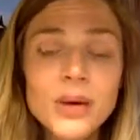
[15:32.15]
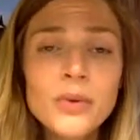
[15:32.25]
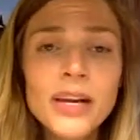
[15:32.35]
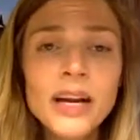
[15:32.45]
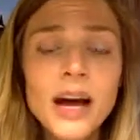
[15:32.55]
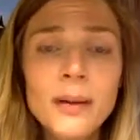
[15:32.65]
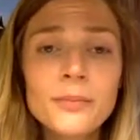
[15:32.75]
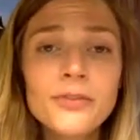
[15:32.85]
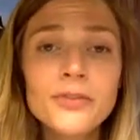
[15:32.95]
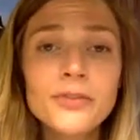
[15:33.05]
when it
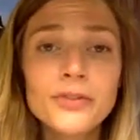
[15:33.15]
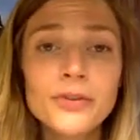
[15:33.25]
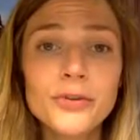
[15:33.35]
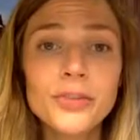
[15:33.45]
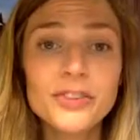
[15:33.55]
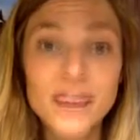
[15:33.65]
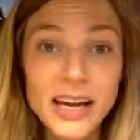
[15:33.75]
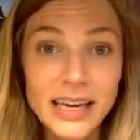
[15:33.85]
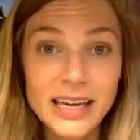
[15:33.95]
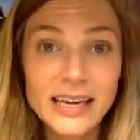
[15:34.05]
comes to the
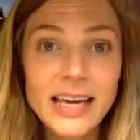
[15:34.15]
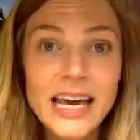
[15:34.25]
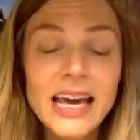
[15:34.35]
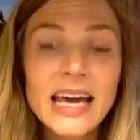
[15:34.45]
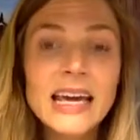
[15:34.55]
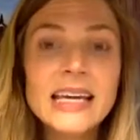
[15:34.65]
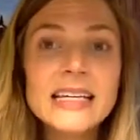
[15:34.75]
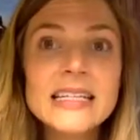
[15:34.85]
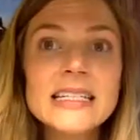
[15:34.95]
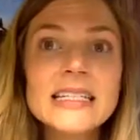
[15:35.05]
check-in
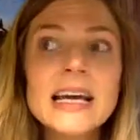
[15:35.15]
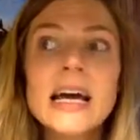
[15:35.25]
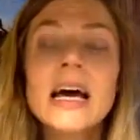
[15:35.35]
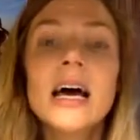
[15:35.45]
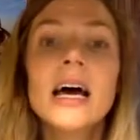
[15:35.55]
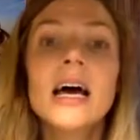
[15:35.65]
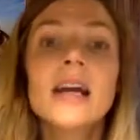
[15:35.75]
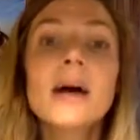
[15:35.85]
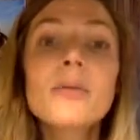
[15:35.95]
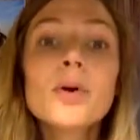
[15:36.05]
is,
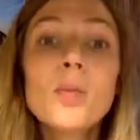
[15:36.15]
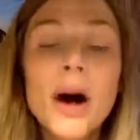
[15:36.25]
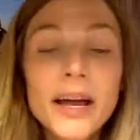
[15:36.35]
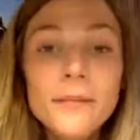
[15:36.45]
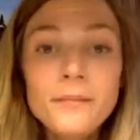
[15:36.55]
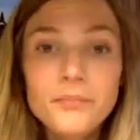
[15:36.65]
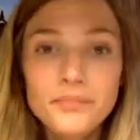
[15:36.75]
number one,